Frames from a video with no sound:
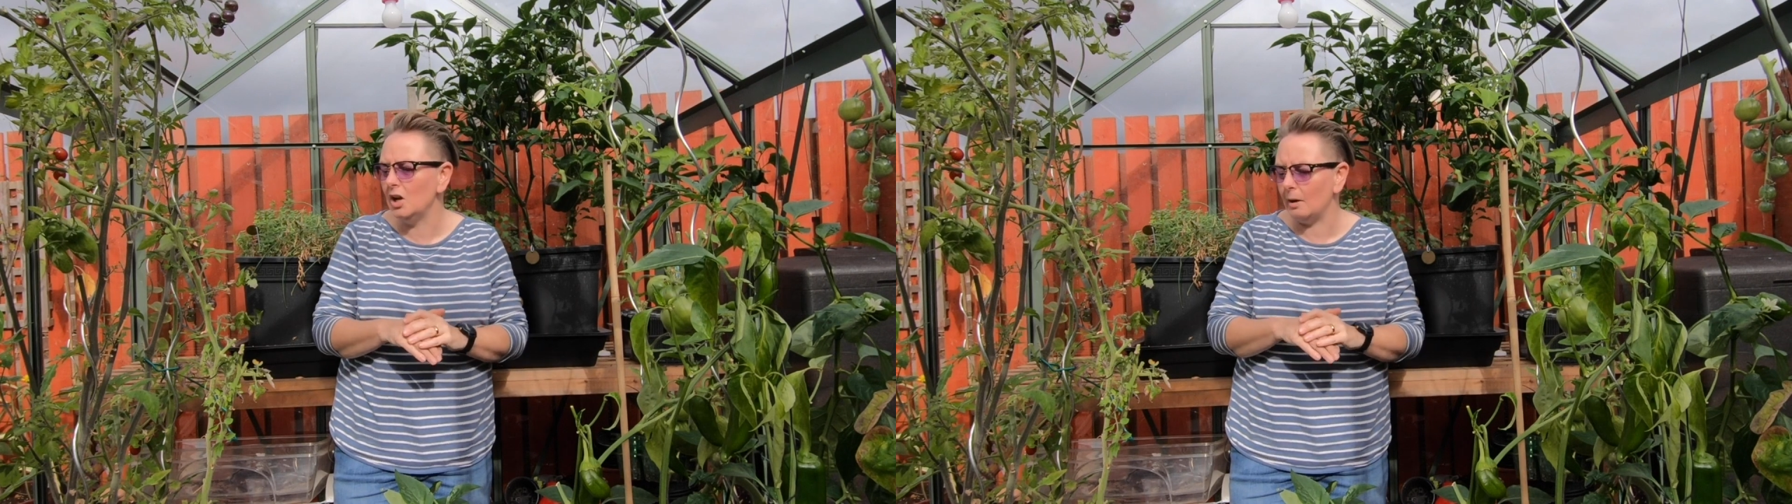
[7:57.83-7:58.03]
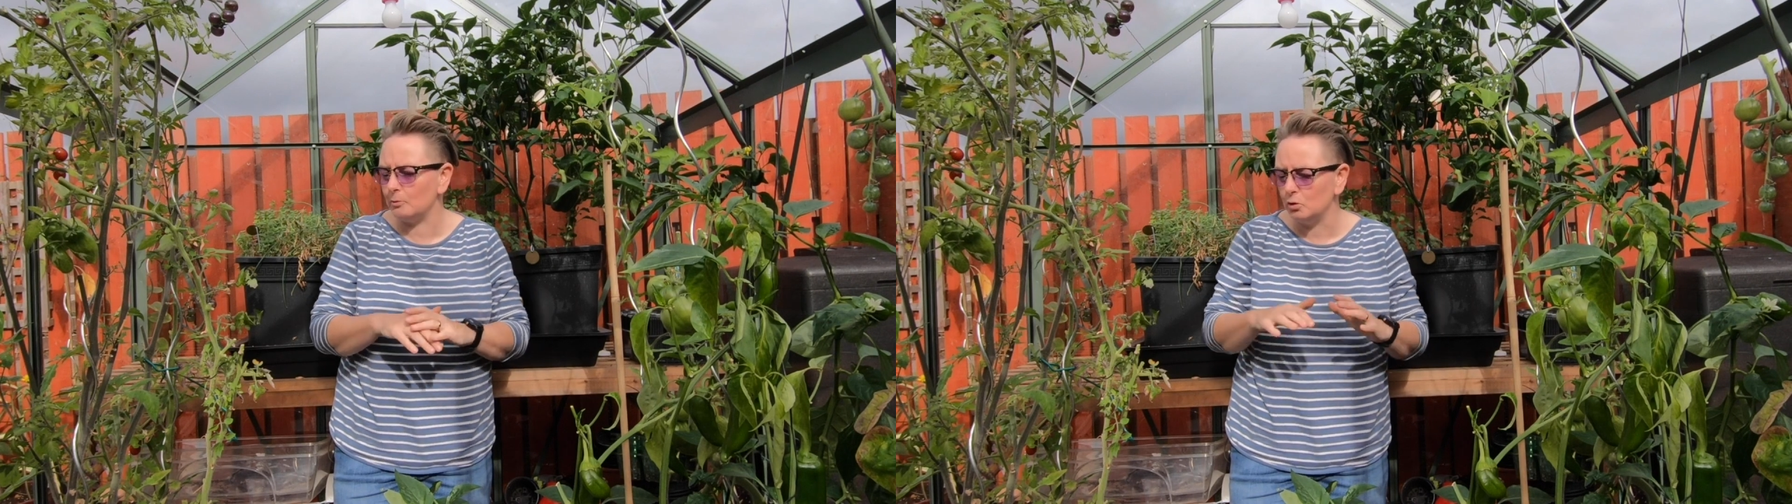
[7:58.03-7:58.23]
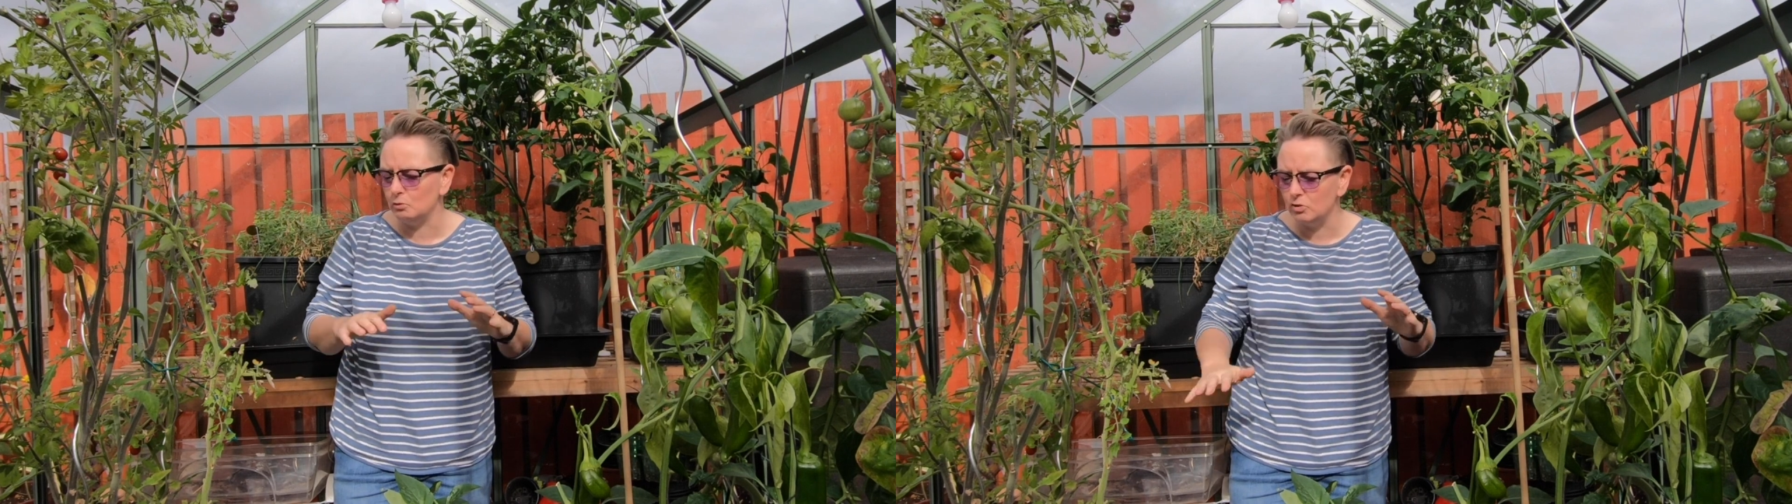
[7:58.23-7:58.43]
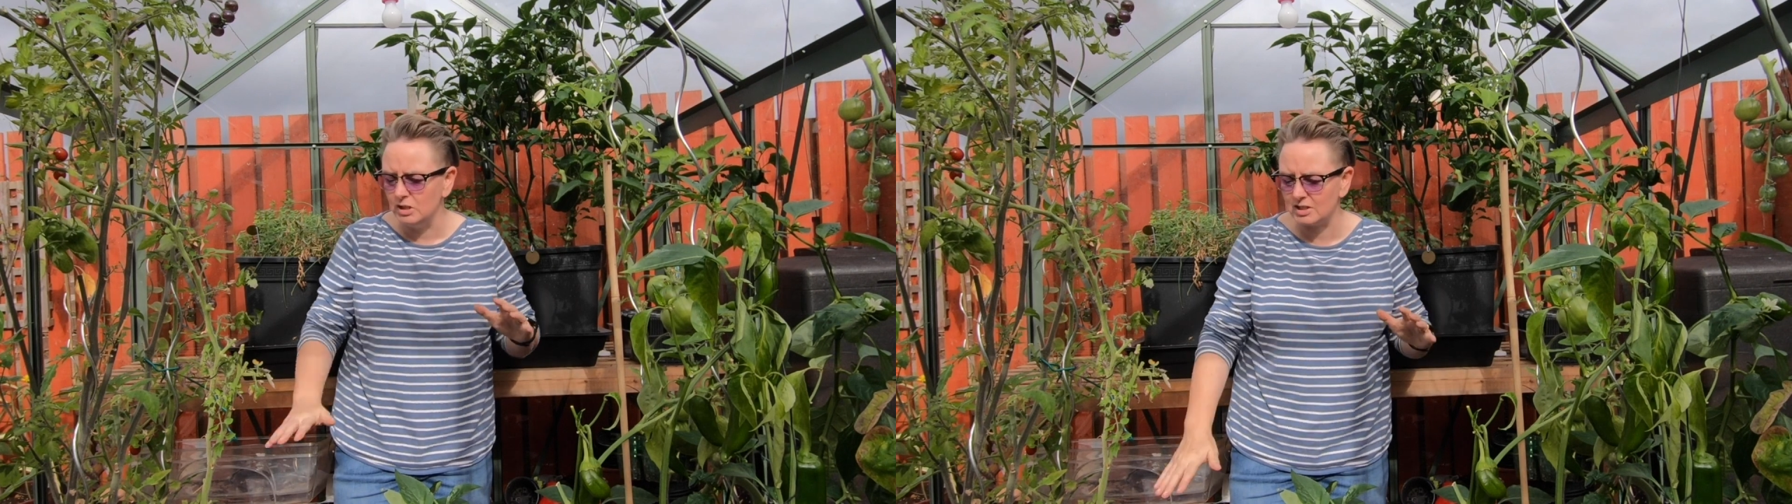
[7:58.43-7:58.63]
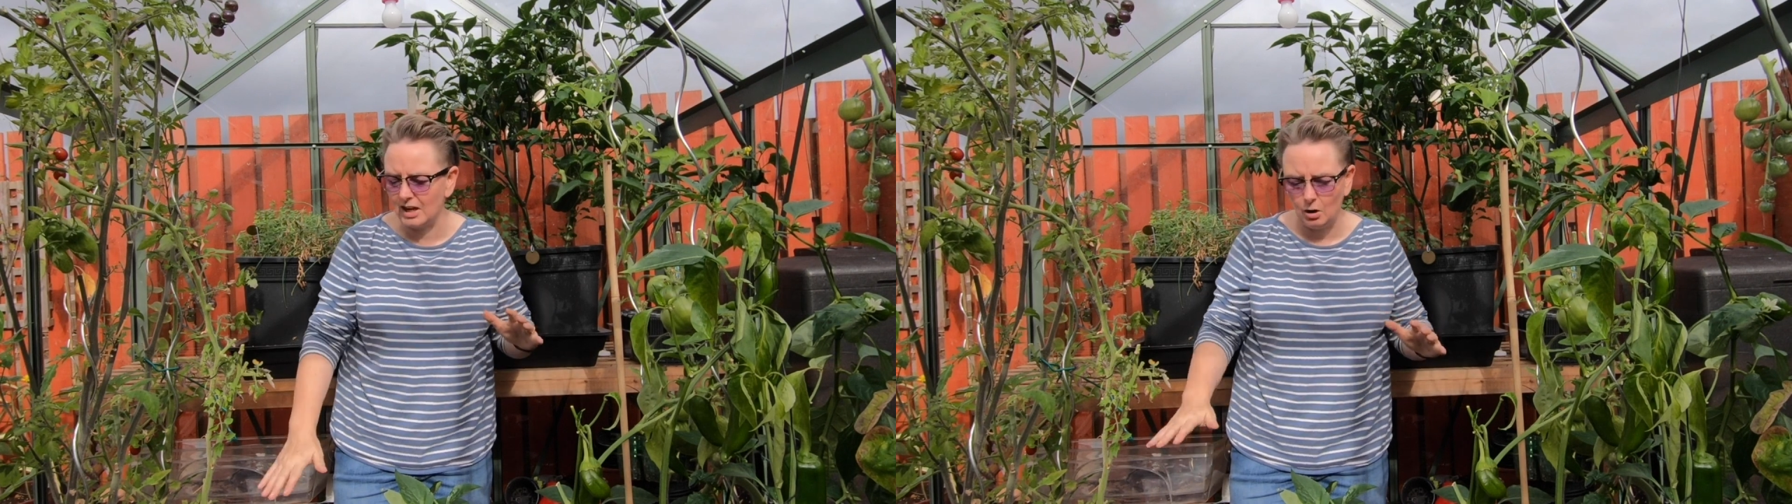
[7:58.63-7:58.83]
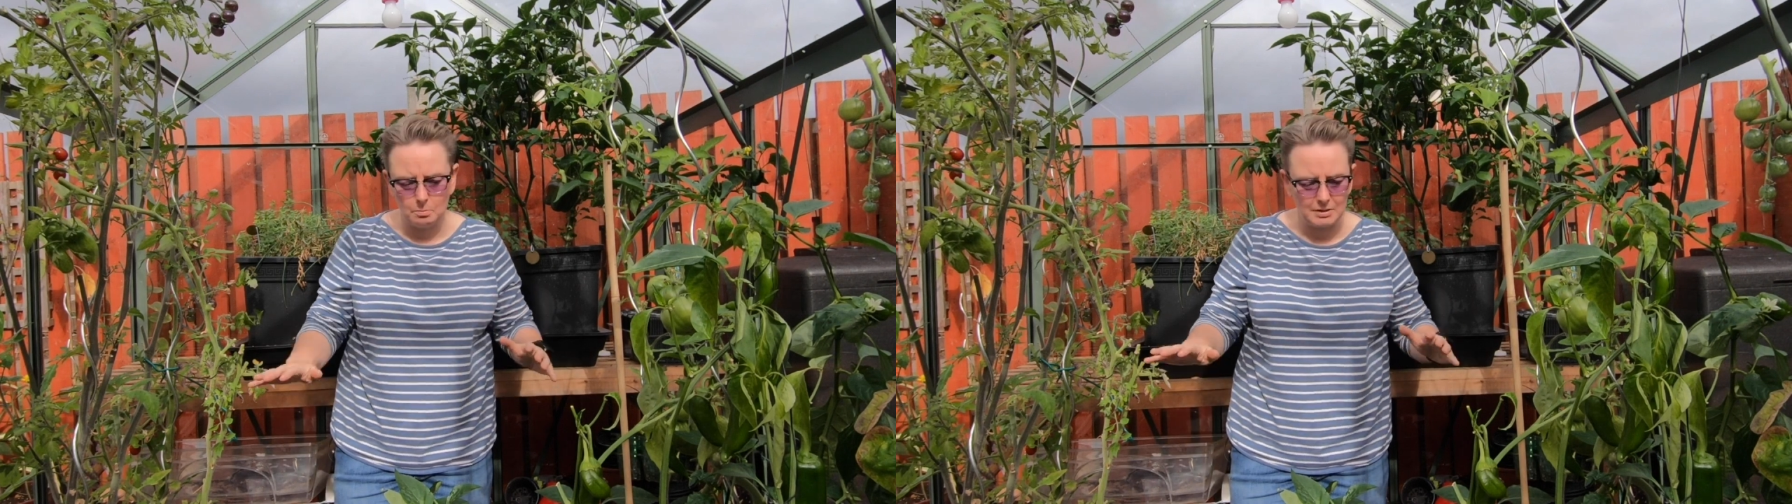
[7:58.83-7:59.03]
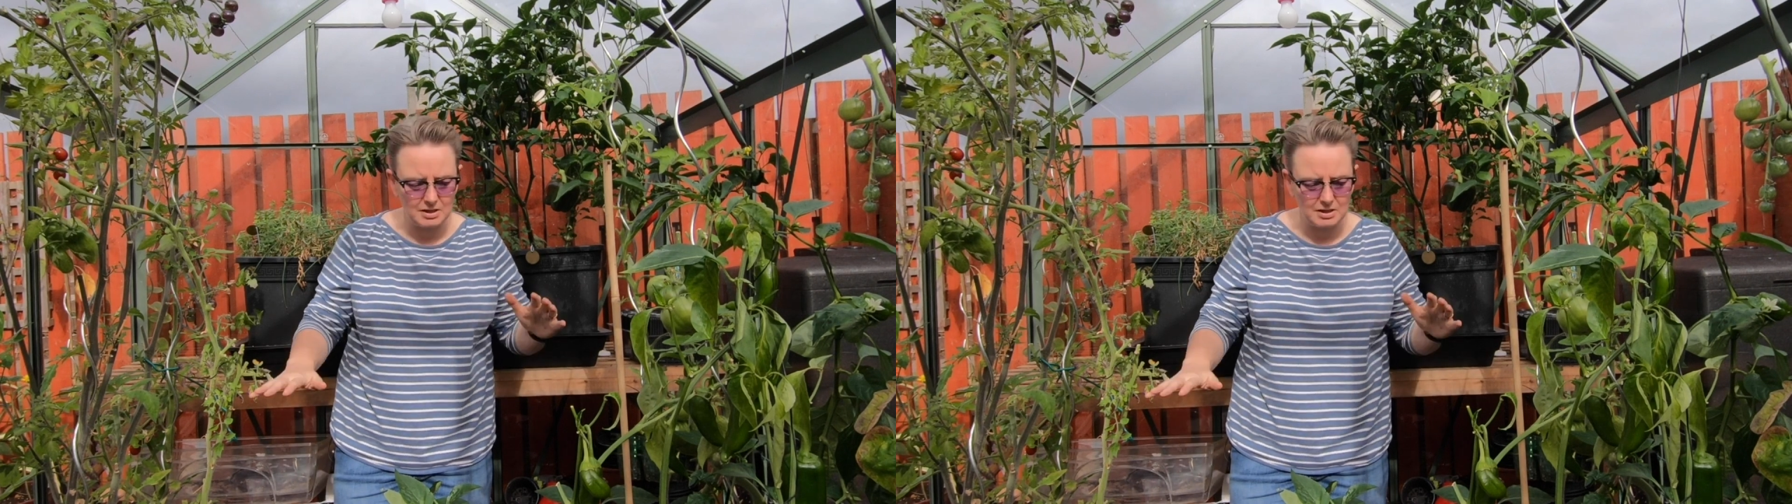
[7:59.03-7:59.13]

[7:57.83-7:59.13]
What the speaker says: I'm going to reset up my